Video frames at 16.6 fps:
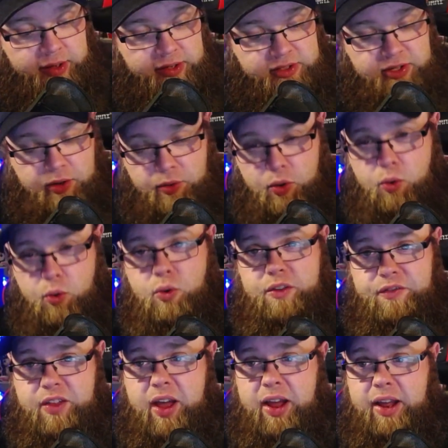So all
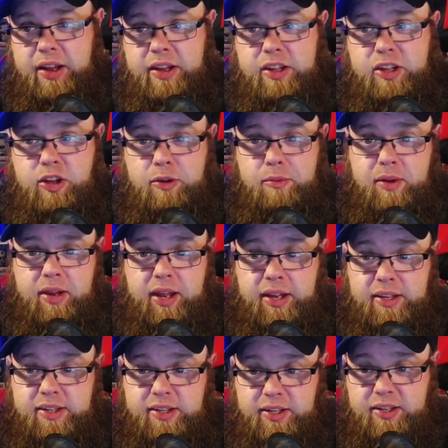of that
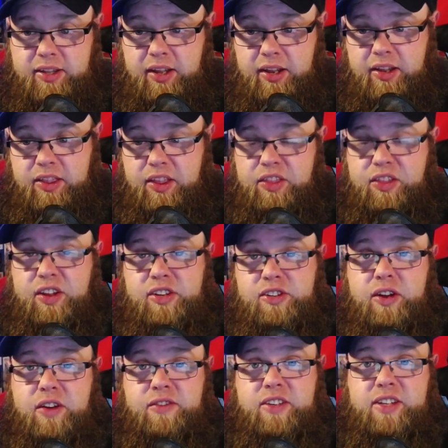accumulated, they are the things
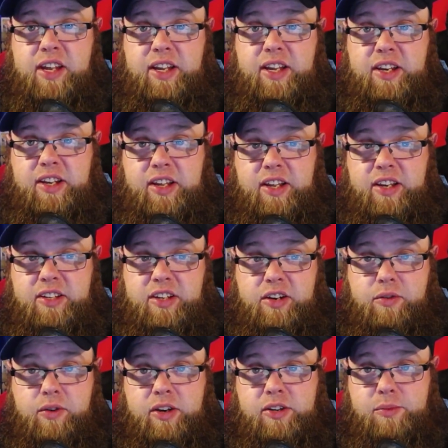you have to take into
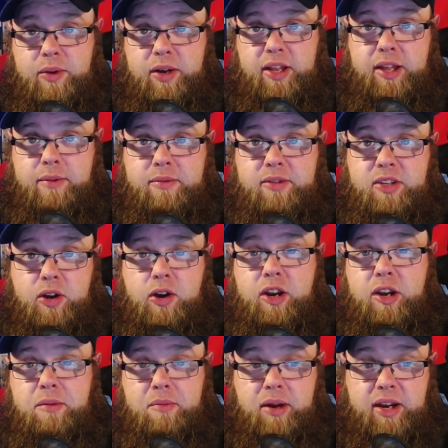consideration when it comes to
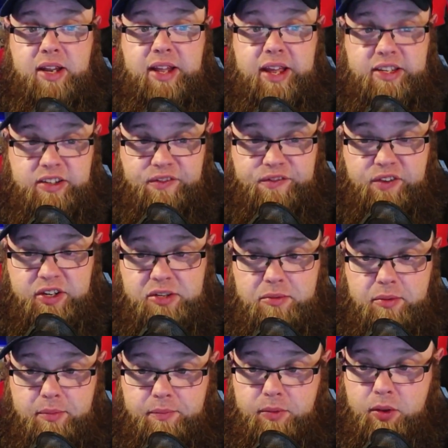earning money as a
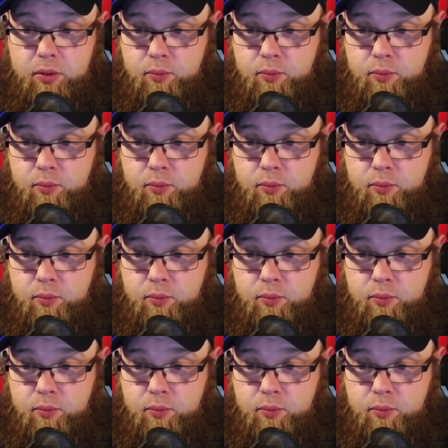fisherman.